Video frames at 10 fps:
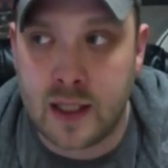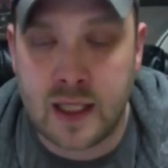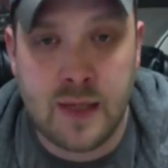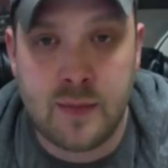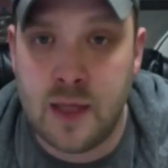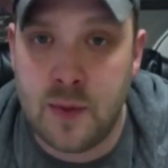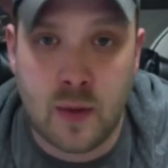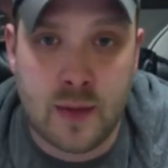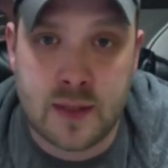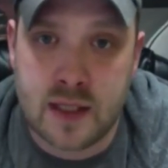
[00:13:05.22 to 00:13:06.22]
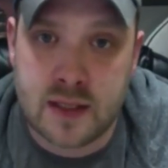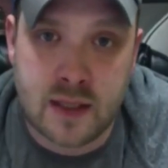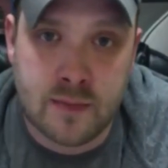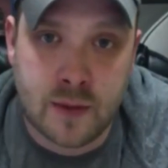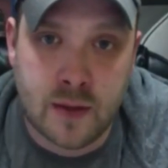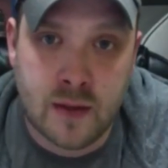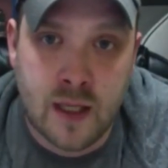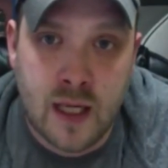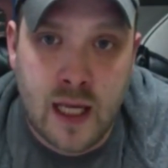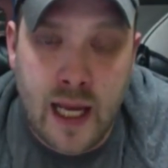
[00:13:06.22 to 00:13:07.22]
keep your website simple.
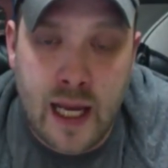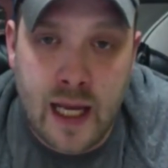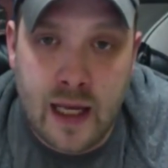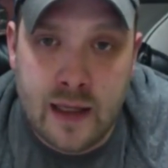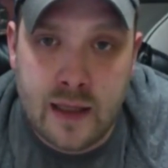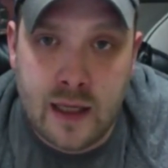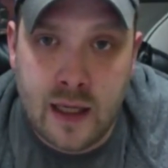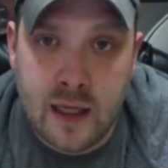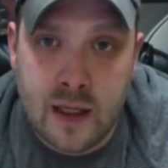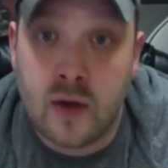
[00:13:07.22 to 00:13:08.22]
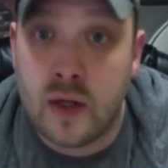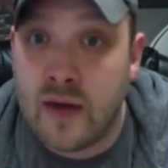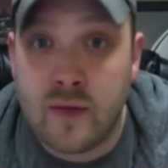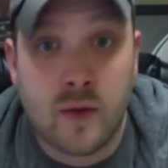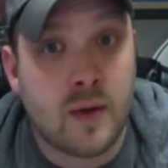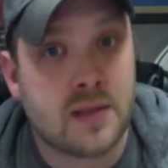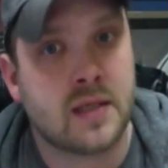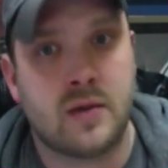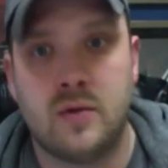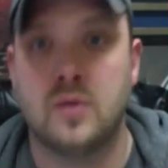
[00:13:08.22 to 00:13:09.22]
And, everyone wants
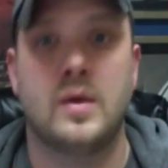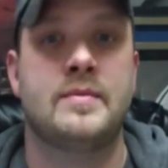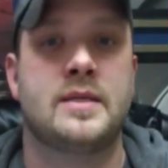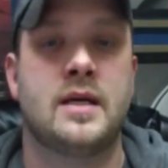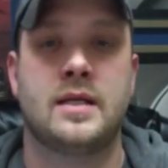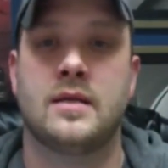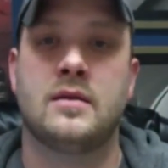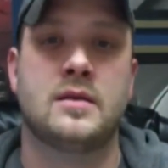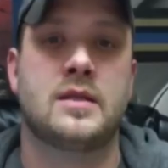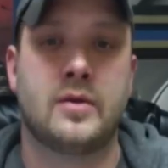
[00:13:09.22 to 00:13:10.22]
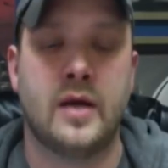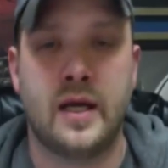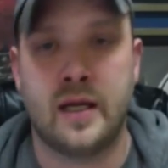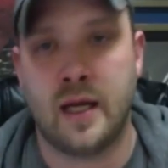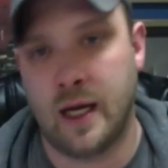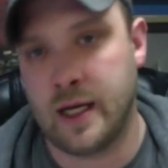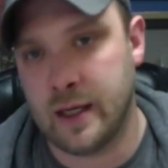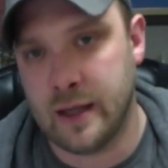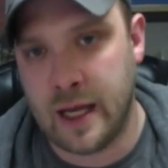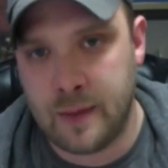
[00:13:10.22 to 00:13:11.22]
a cool website that looks great. And I
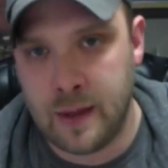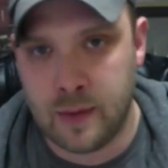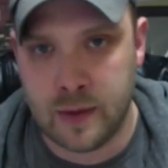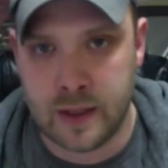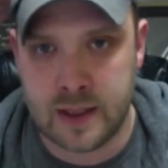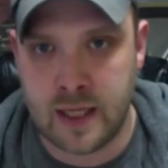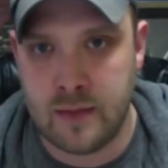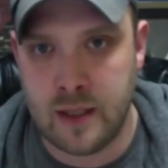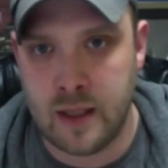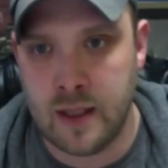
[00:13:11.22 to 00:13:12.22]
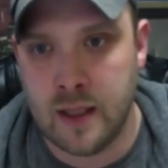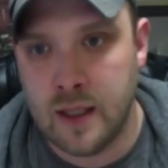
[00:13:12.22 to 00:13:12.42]
get a lot of people that send me,